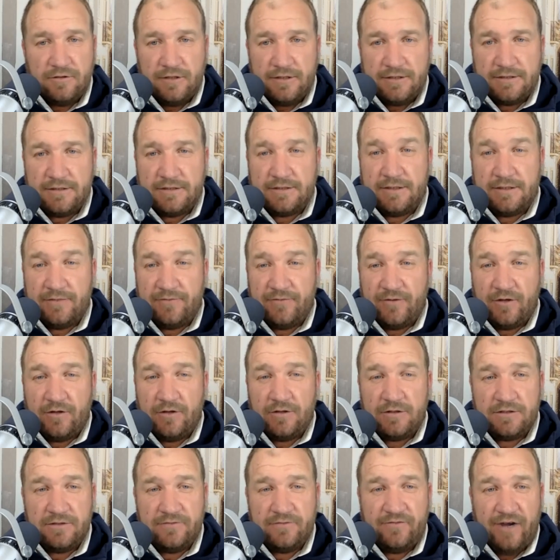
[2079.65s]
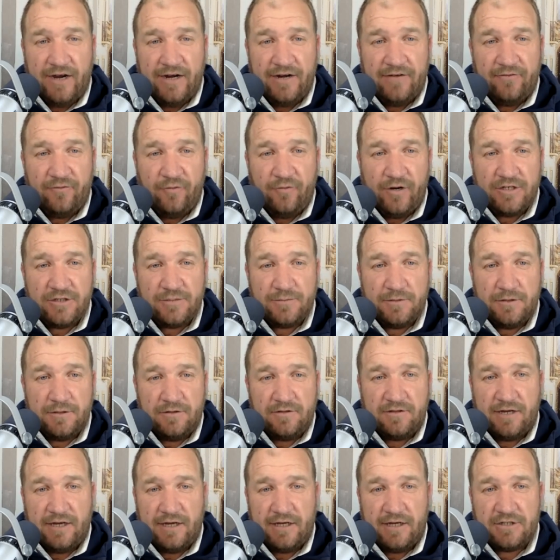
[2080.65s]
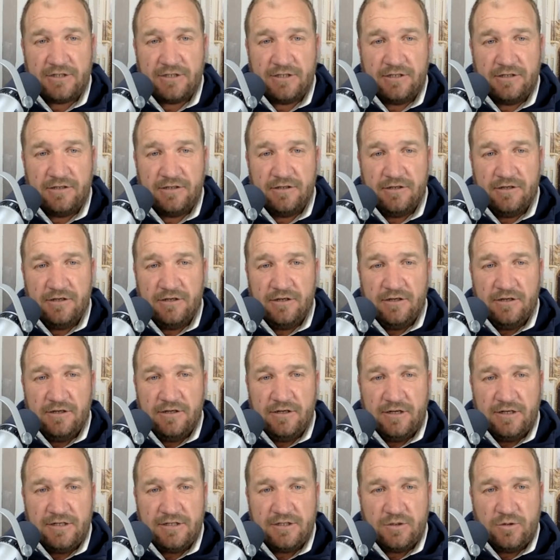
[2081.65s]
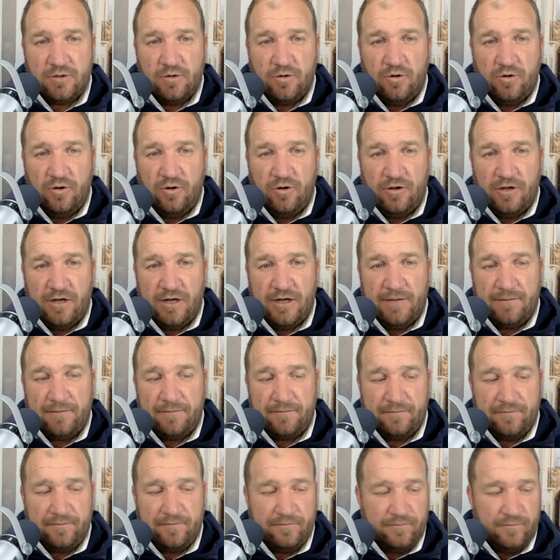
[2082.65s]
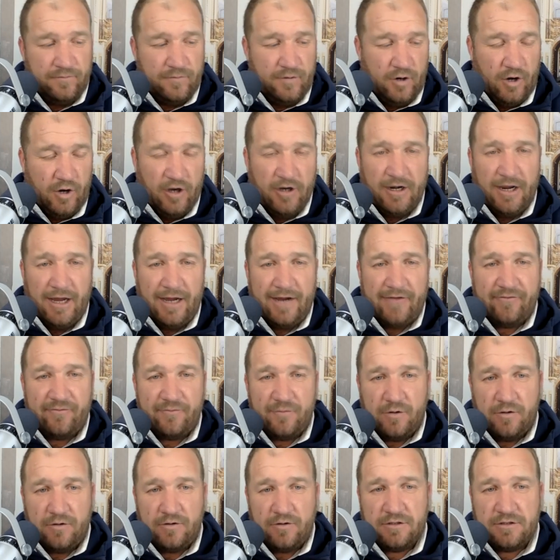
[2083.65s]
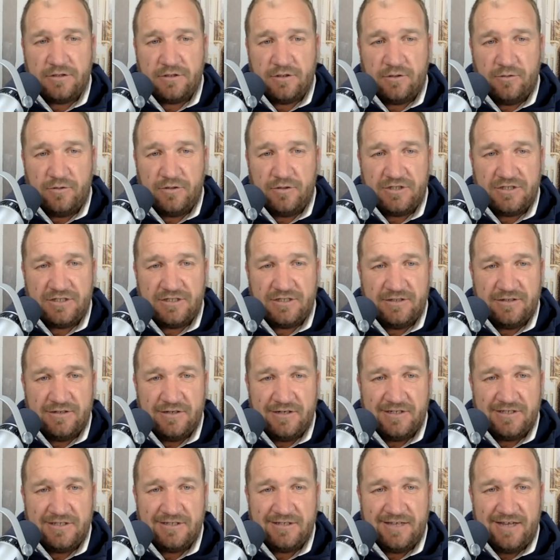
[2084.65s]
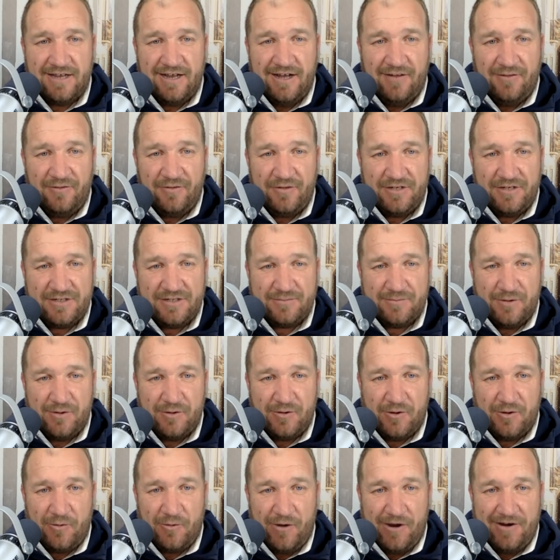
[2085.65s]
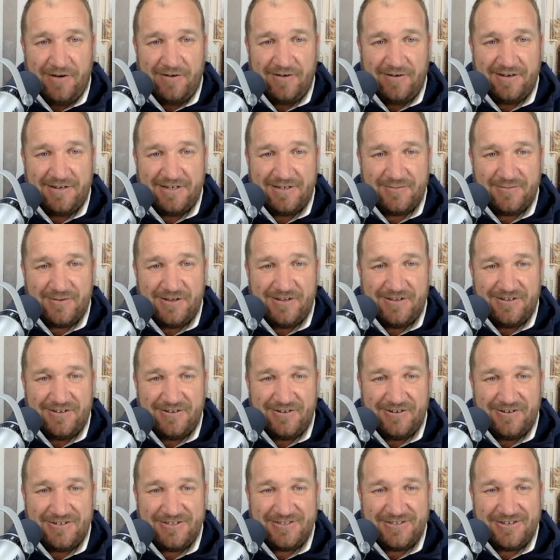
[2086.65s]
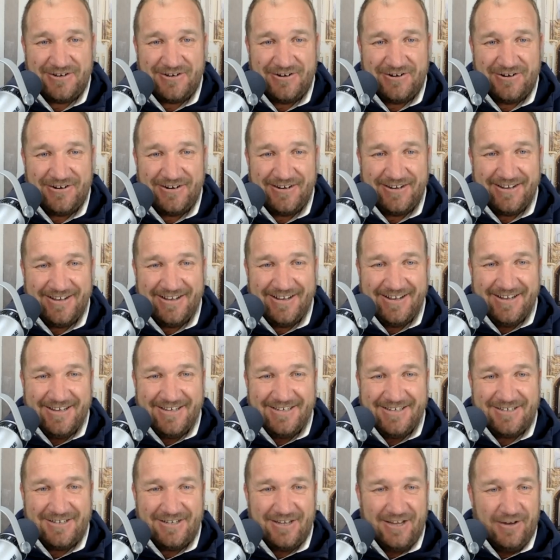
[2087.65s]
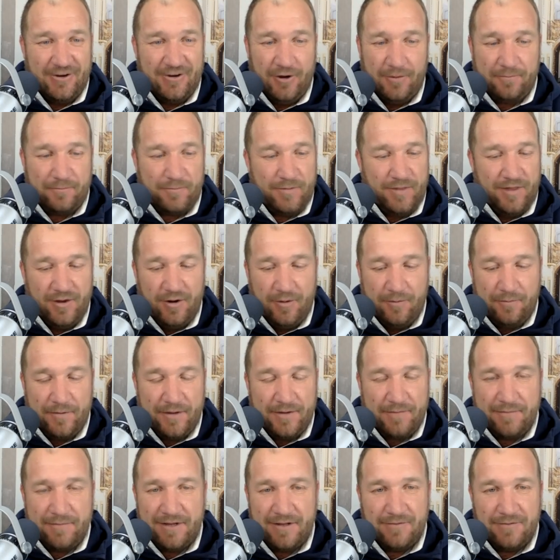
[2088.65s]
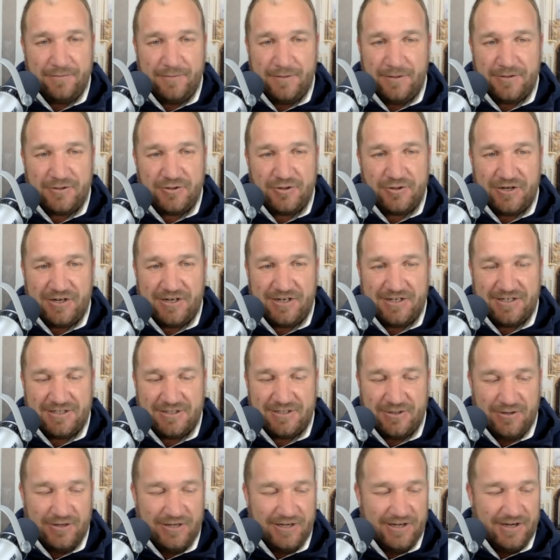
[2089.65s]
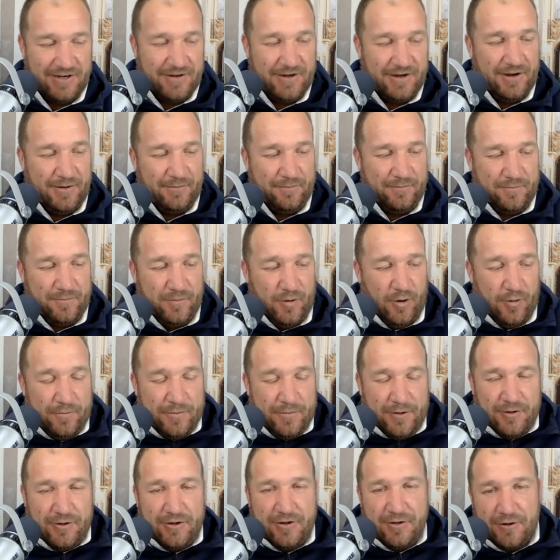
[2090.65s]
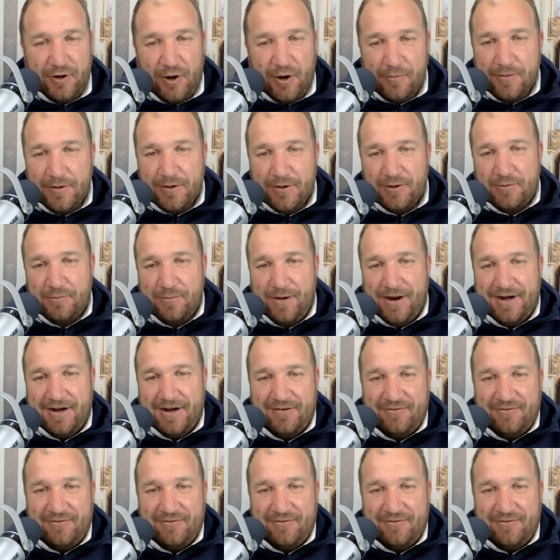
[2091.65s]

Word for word: It's difficult to find fresh milk actually. Wow. It's all um, long life milk, so which isn't isn't the healthiest milk around as well, you know. So, so yeah, not they're not big milk drinkers. So yeah, um, no milk, no milk, man.